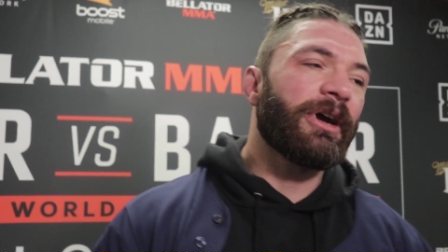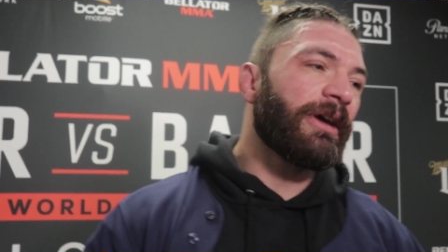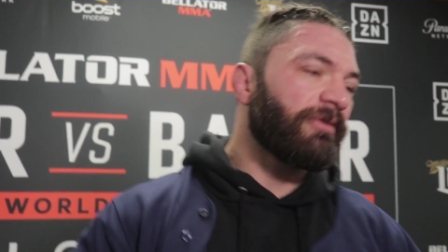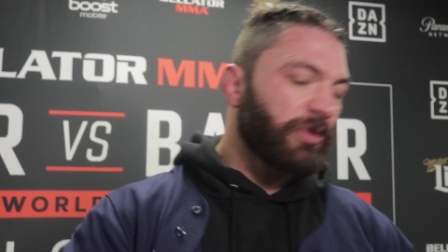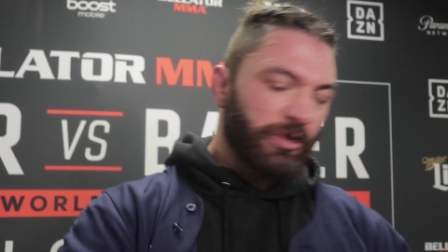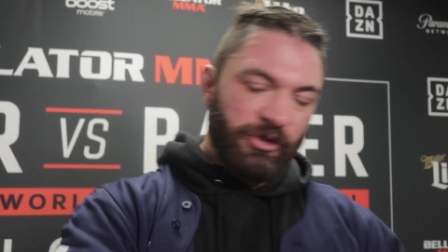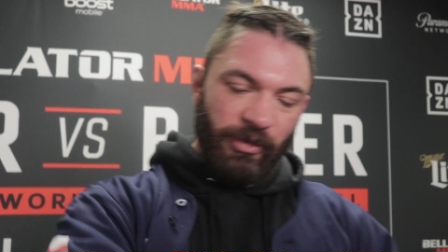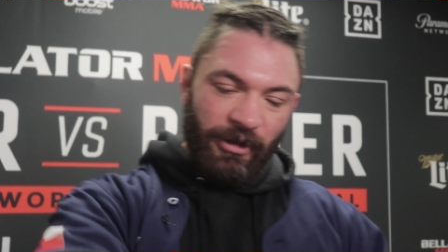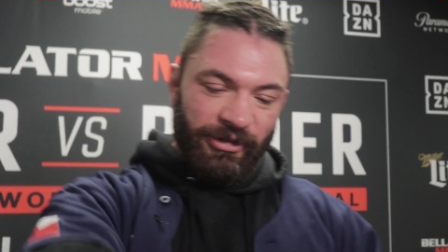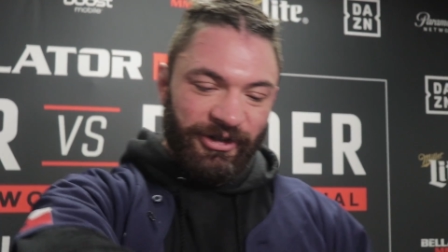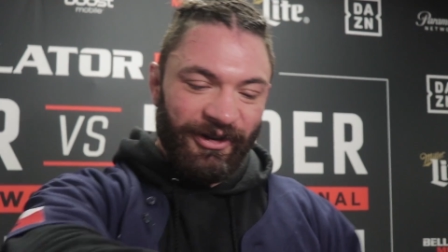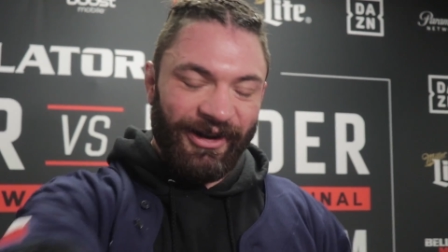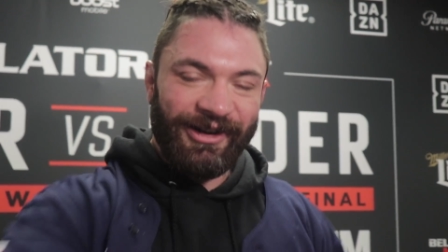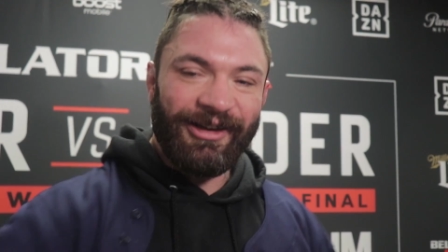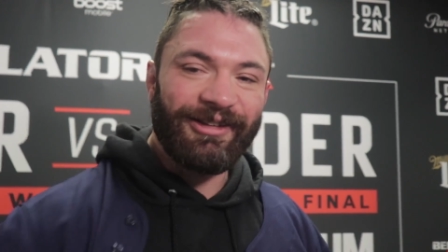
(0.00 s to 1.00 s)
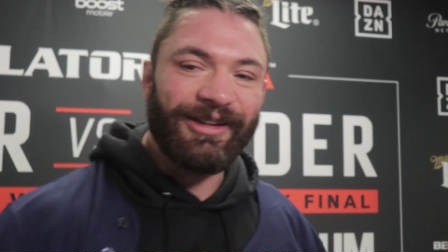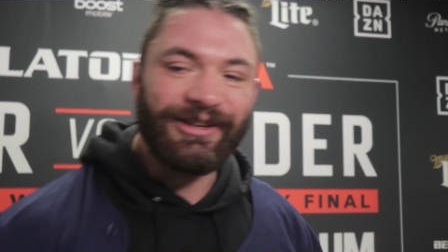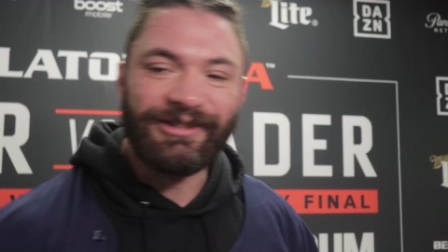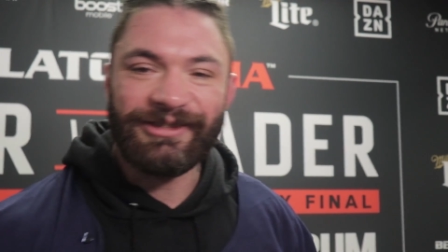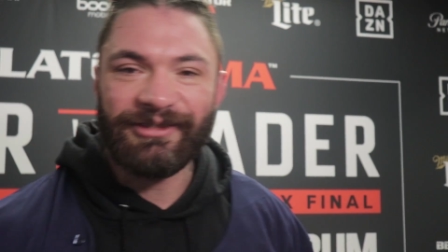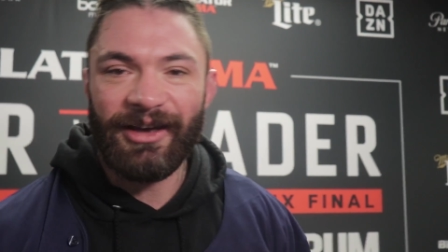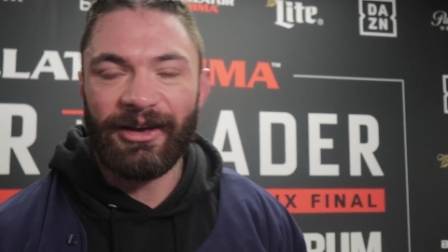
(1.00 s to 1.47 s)
I have goosebumps right now,
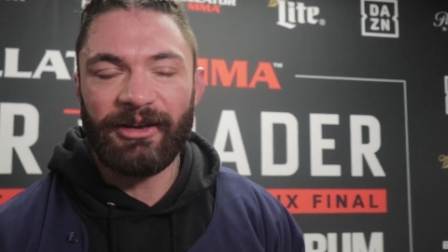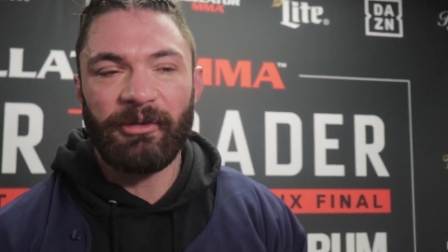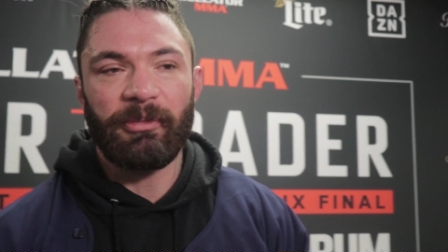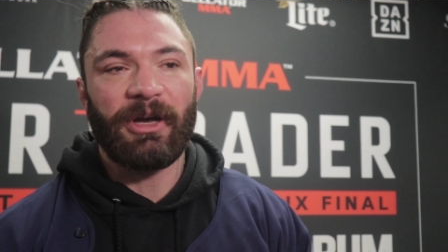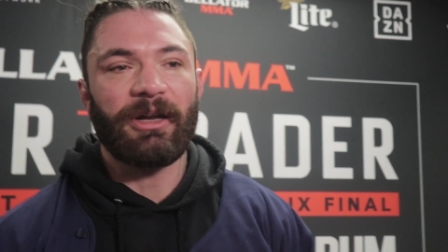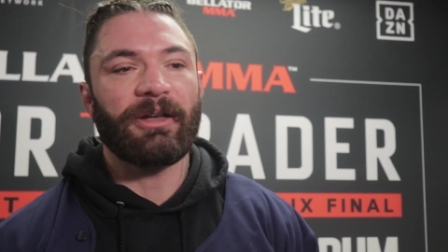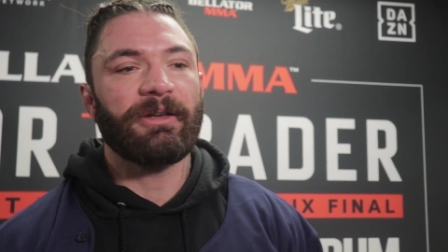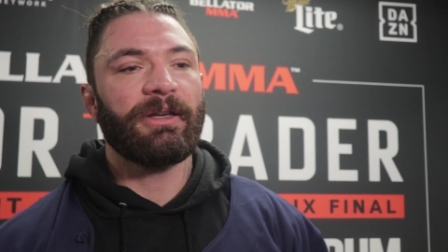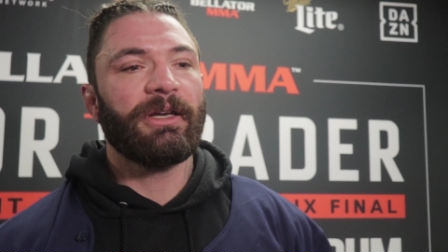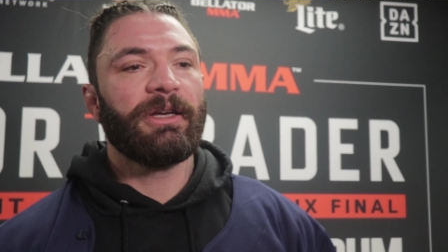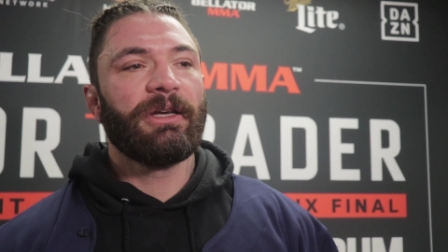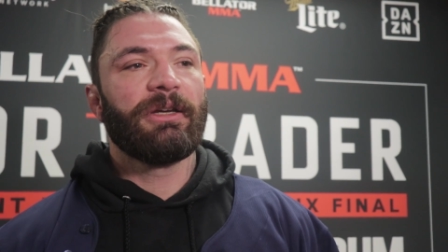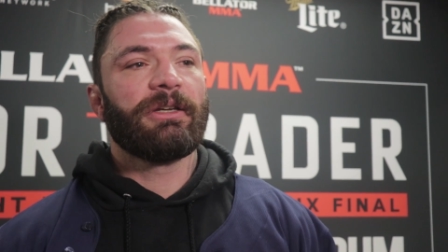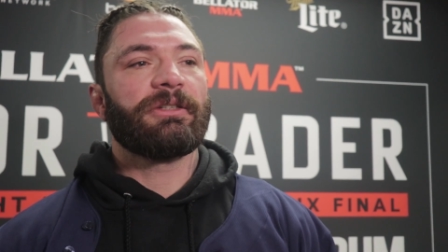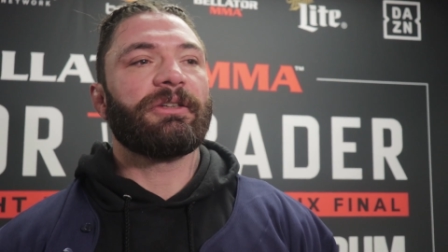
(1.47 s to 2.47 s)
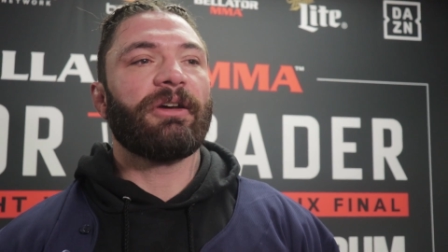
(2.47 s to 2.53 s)
like, just talking about it.